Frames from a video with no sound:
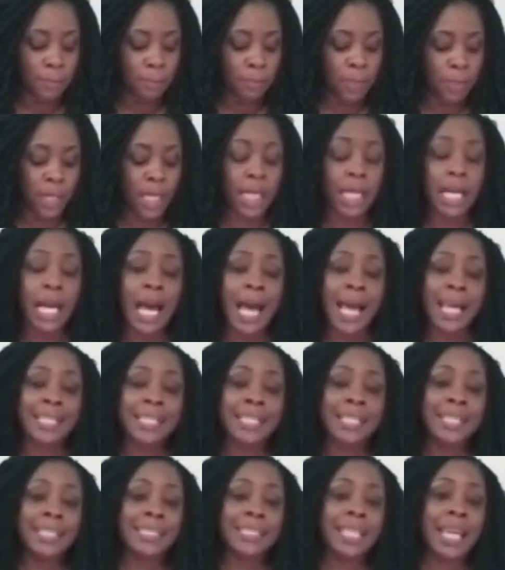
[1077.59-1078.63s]
But God
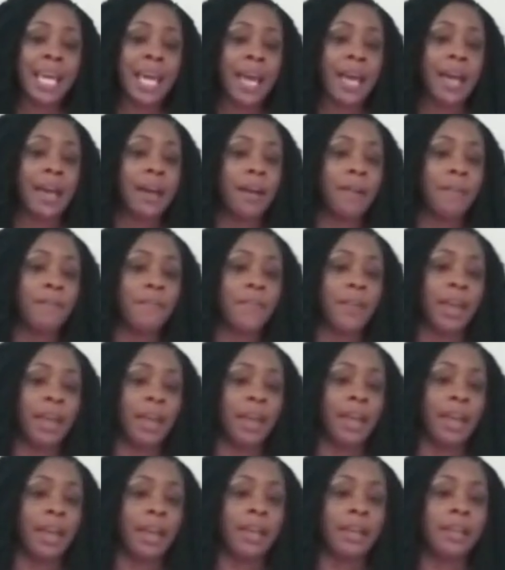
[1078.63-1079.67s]
does have
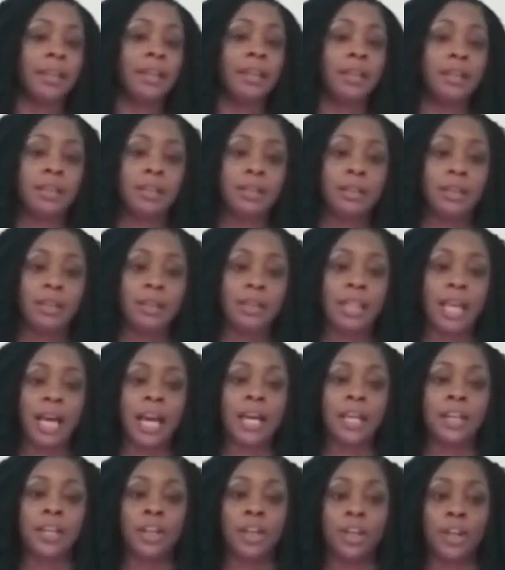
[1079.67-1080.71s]
a
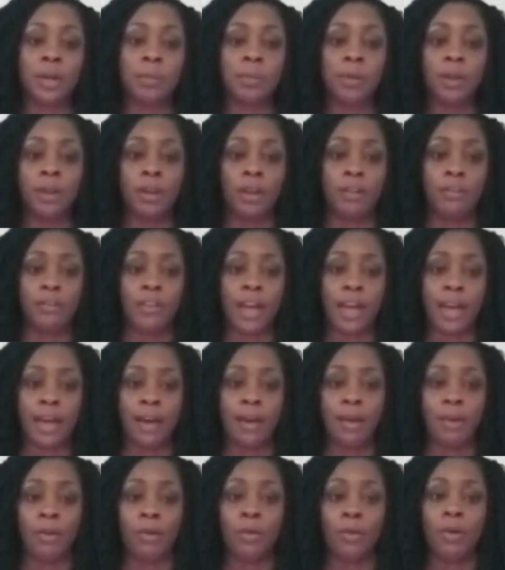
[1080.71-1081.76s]
lineup of
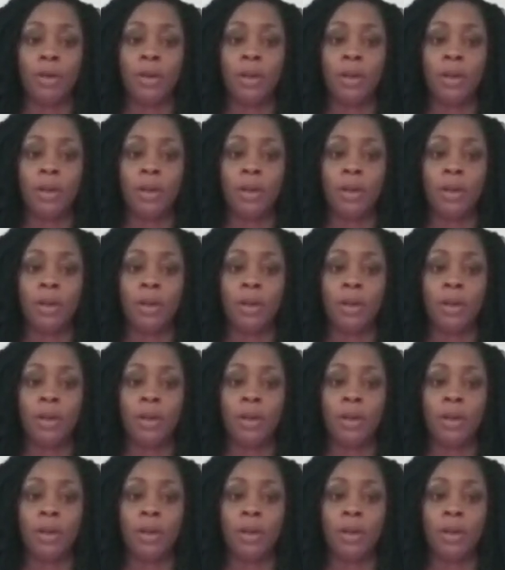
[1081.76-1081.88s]
how